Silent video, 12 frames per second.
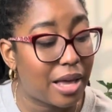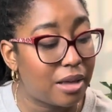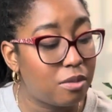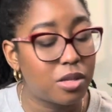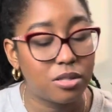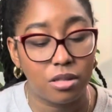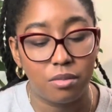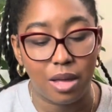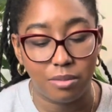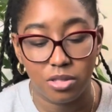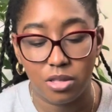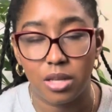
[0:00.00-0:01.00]
I went to the
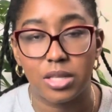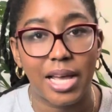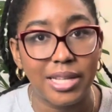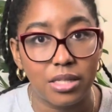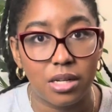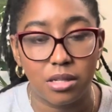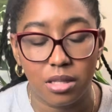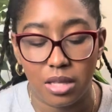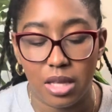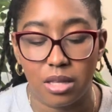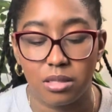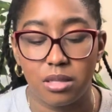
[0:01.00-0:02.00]
Bible studies. I did all the
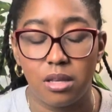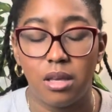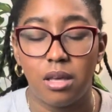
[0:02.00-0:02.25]
things.